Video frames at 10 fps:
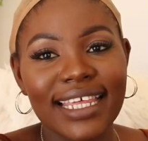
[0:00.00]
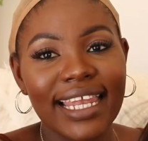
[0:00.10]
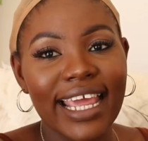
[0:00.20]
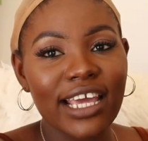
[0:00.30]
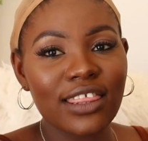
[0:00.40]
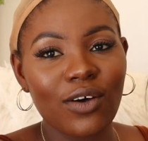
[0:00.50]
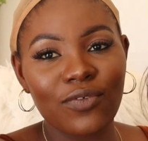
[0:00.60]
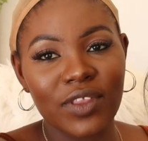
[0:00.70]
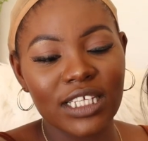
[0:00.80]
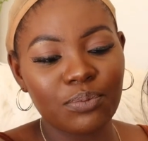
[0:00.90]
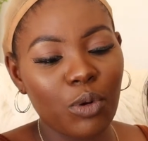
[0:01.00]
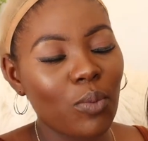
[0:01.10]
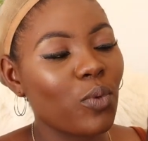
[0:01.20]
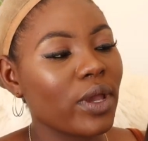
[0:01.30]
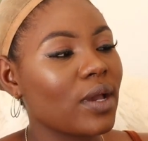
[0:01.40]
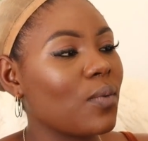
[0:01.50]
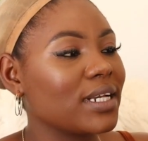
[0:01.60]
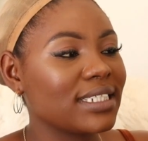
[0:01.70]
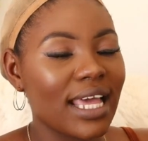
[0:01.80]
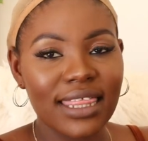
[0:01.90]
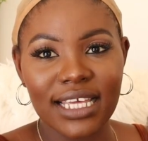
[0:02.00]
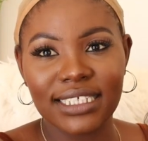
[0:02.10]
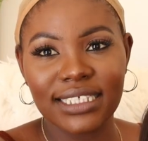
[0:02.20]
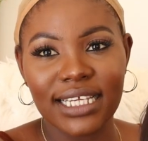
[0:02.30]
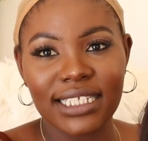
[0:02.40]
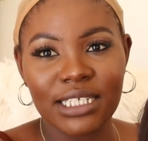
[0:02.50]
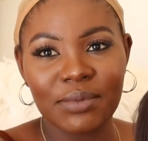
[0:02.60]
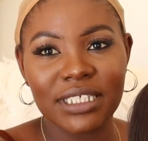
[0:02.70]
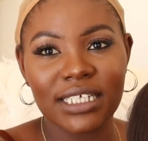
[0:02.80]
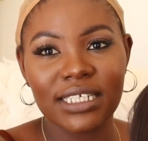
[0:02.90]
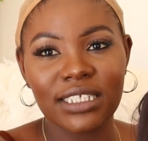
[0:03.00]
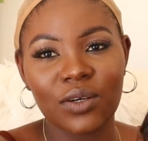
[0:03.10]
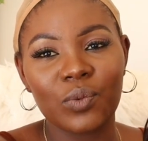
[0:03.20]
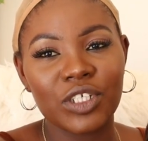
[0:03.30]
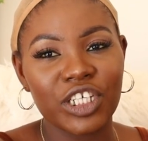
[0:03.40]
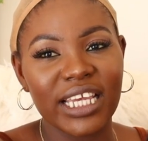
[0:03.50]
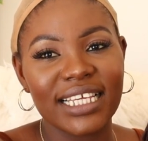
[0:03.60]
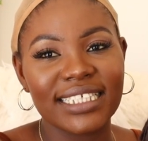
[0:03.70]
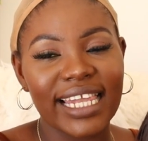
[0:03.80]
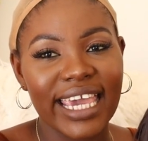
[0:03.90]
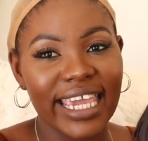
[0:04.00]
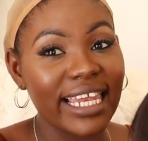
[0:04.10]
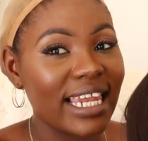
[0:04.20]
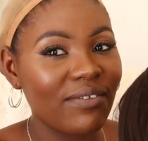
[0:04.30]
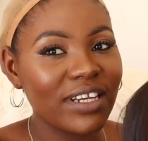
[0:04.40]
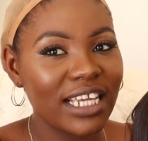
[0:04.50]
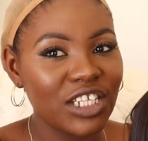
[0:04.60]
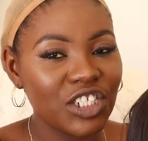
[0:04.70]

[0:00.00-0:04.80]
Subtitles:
The length of this bob wig was 30 centimeters, which is like 11